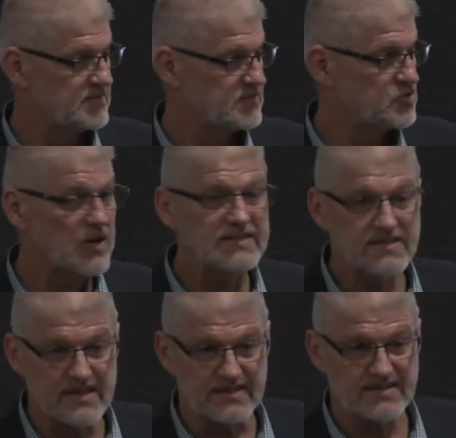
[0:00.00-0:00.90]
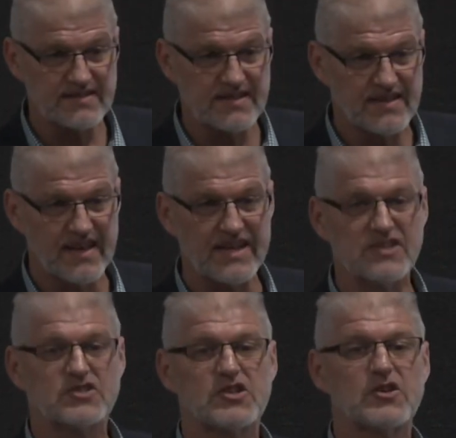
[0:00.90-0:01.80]
trust us, and it
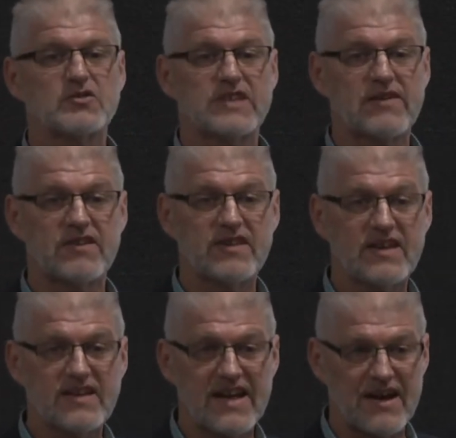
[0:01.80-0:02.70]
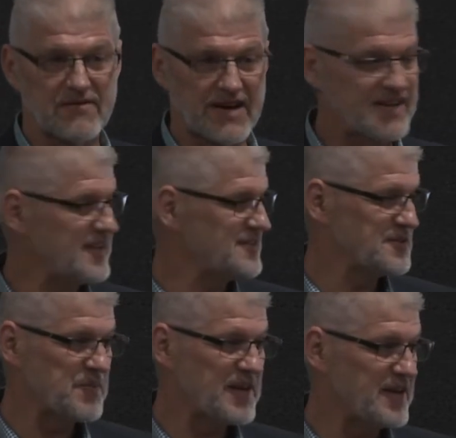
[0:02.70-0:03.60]
slows everything down, right? Doesn't
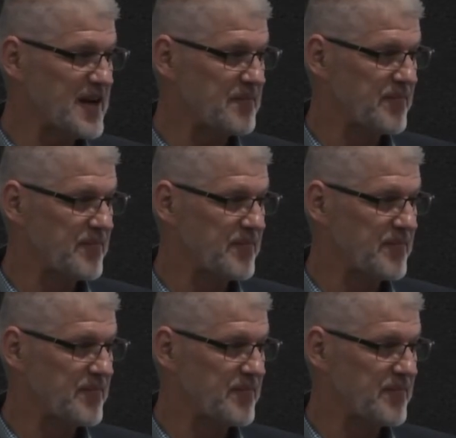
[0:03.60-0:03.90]
speed it up.